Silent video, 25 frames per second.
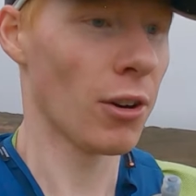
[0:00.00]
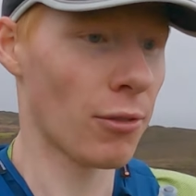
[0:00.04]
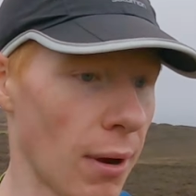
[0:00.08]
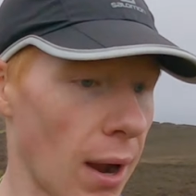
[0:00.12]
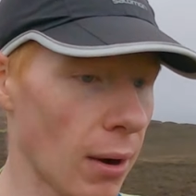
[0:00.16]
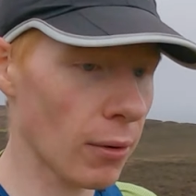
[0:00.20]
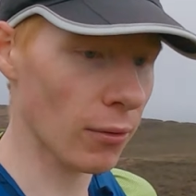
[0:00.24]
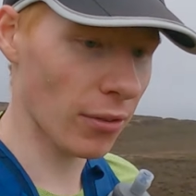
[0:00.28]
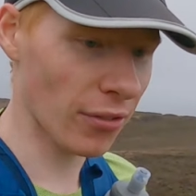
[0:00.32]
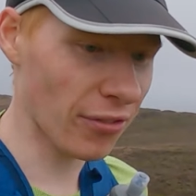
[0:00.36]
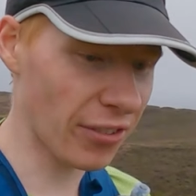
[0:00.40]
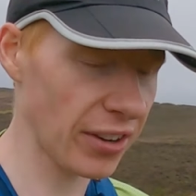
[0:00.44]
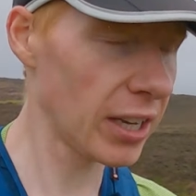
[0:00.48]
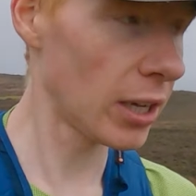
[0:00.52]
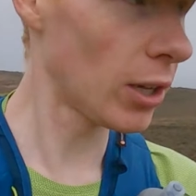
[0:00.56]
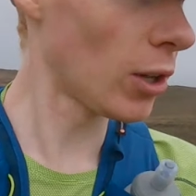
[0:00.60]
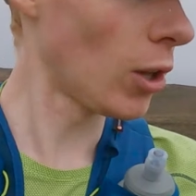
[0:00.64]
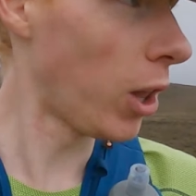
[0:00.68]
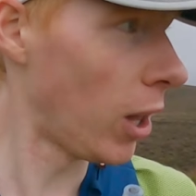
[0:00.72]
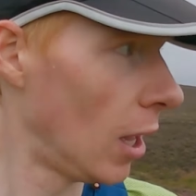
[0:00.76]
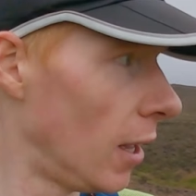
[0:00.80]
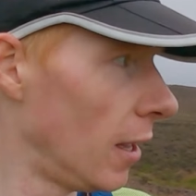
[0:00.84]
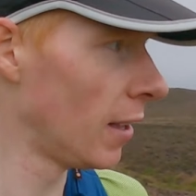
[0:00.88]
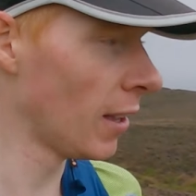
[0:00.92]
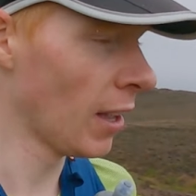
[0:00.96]
ground
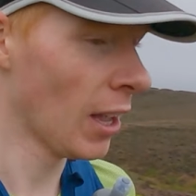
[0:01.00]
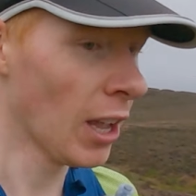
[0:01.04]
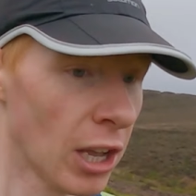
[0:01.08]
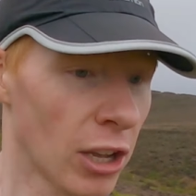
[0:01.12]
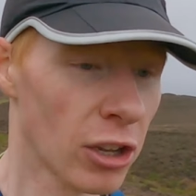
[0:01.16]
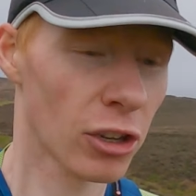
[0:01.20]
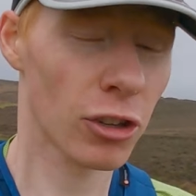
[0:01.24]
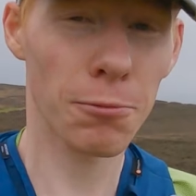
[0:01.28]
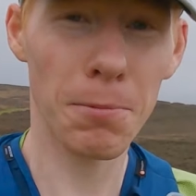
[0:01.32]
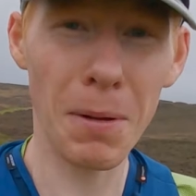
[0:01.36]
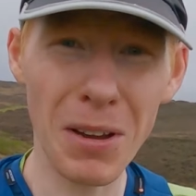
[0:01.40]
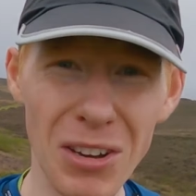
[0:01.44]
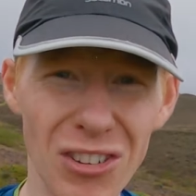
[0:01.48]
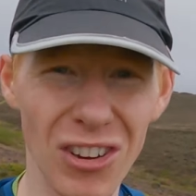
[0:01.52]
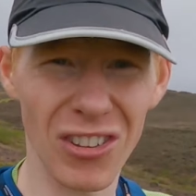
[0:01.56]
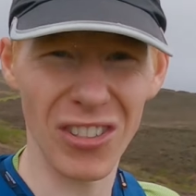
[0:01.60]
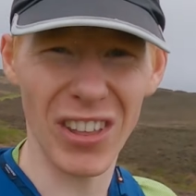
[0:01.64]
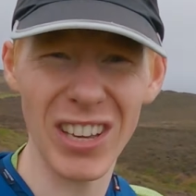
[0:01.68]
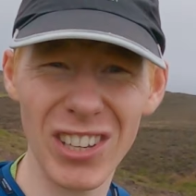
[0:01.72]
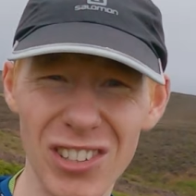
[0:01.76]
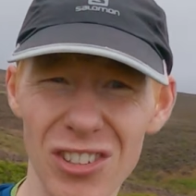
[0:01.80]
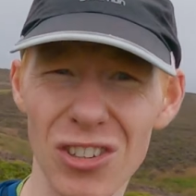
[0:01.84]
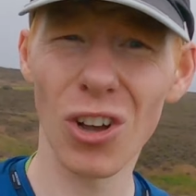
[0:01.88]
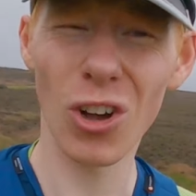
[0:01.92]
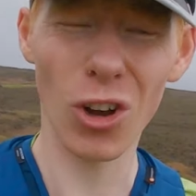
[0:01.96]
feel, especially
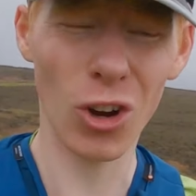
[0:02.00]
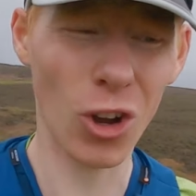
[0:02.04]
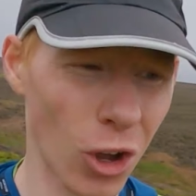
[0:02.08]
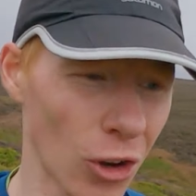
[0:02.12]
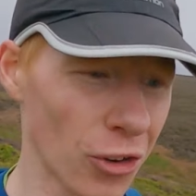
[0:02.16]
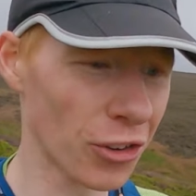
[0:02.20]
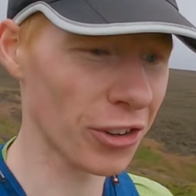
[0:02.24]
in these sort of